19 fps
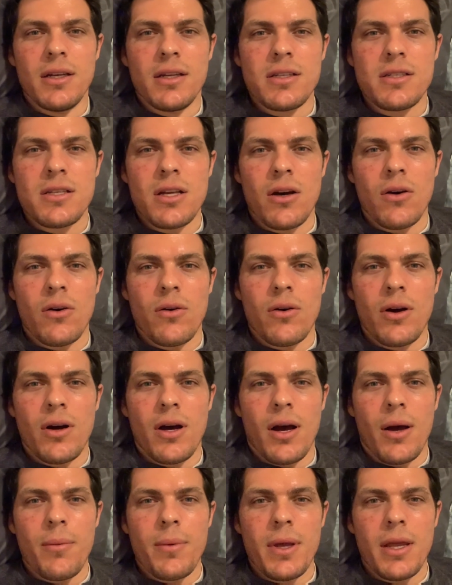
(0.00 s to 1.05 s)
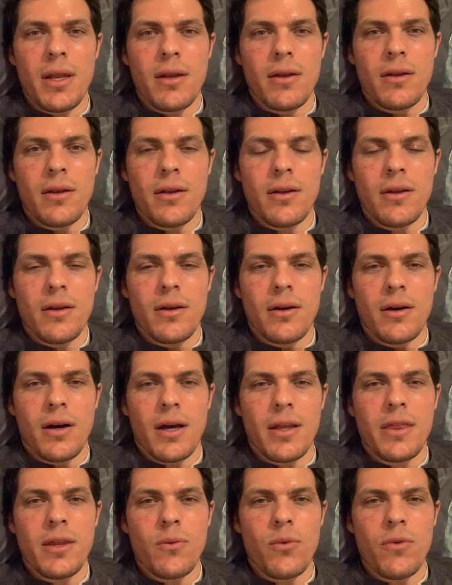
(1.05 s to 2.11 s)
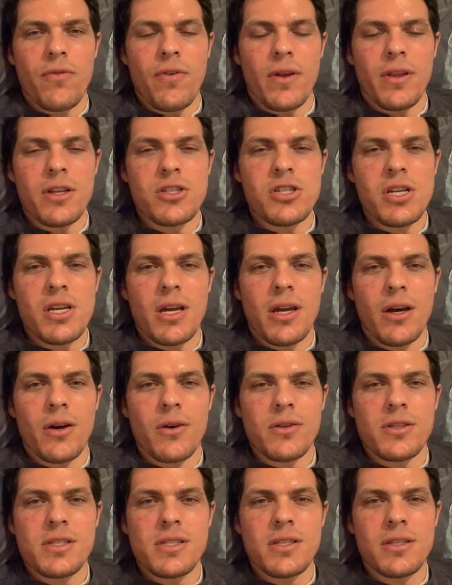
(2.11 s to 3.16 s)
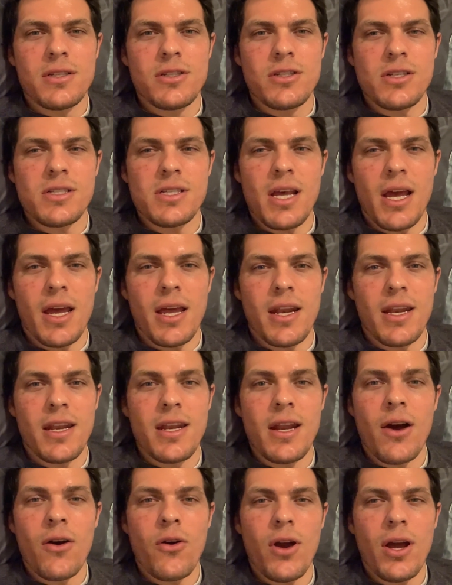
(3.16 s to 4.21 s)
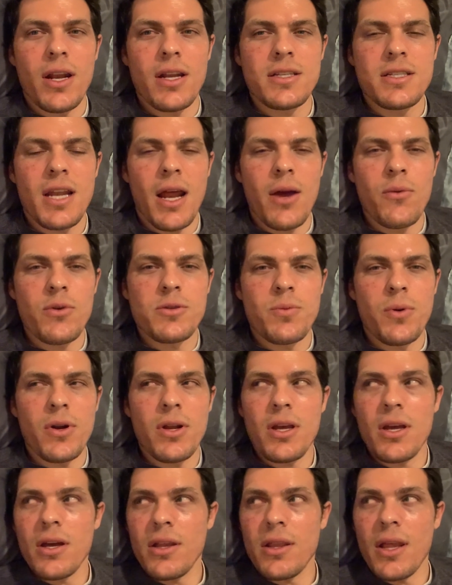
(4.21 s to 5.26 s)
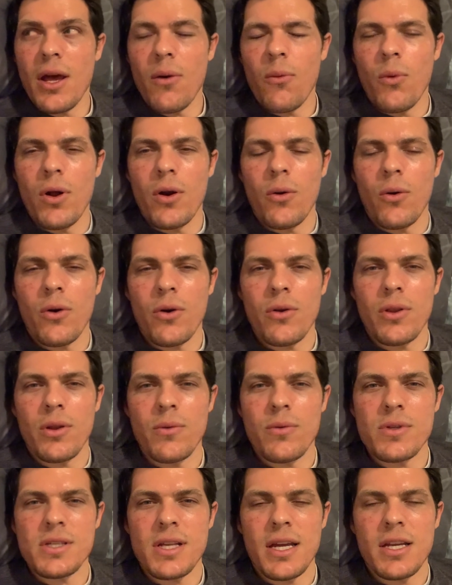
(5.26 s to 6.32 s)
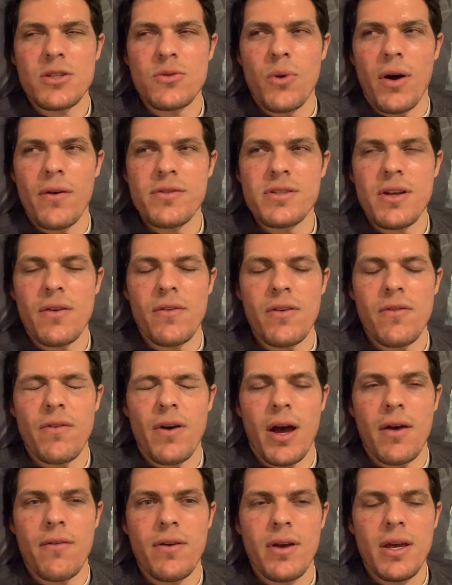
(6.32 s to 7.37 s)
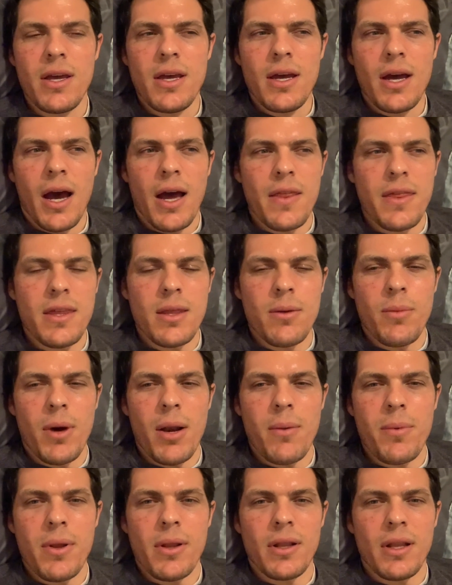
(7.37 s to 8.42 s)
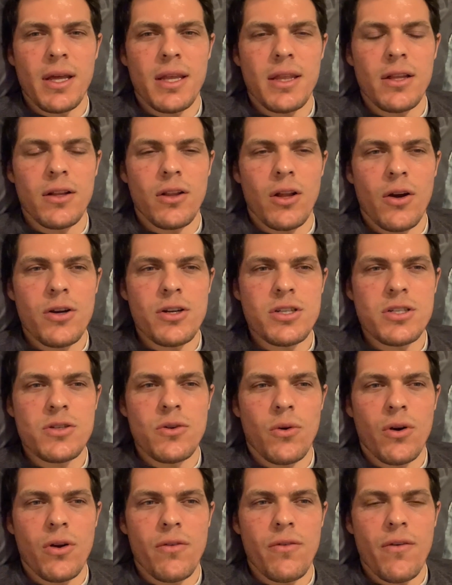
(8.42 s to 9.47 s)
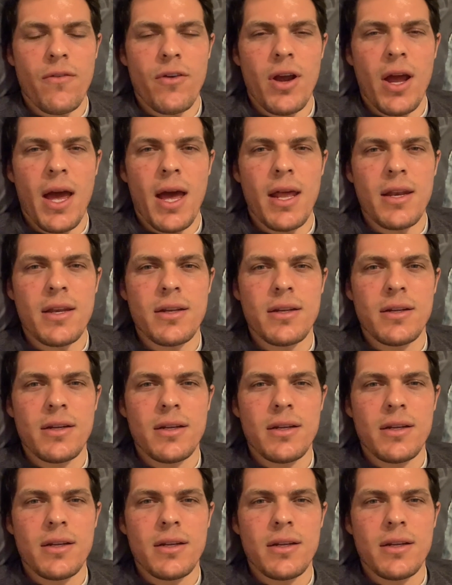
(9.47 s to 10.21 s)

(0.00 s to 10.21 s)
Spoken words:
So, I mean, I think we found the cheat codes, just saying. Now, granted, tonight was pretty good. That one order that was like $12.75, I think that might have been like the largest order I've ever had.